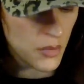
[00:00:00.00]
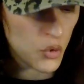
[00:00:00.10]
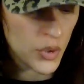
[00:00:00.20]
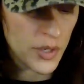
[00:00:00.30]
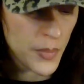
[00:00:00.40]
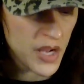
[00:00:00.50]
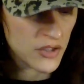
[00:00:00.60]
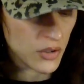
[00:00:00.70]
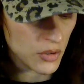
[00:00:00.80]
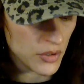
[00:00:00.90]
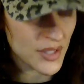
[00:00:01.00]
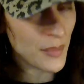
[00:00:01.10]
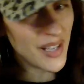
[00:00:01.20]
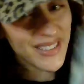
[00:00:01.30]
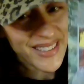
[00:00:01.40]
Queen of Pentacles,
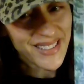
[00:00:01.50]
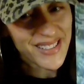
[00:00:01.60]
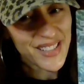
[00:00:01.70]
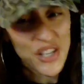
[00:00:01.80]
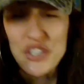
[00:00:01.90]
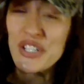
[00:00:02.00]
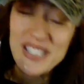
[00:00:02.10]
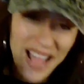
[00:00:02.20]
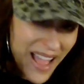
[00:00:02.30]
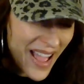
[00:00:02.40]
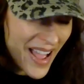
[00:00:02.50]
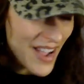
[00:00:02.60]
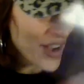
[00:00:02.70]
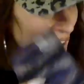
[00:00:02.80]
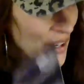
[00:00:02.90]
abundance. Did I just say?
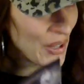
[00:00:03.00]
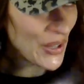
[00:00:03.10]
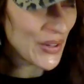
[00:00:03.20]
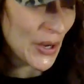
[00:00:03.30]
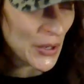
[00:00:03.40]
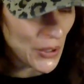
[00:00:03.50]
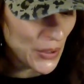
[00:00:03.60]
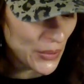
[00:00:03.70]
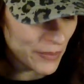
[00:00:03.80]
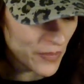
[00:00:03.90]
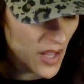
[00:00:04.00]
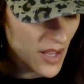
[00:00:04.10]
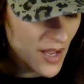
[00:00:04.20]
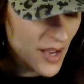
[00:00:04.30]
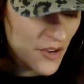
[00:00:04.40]
Oh, thank you.
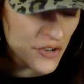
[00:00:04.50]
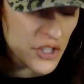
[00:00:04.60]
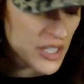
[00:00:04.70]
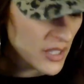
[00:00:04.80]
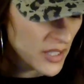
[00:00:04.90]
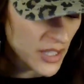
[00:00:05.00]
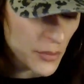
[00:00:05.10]
Fertility,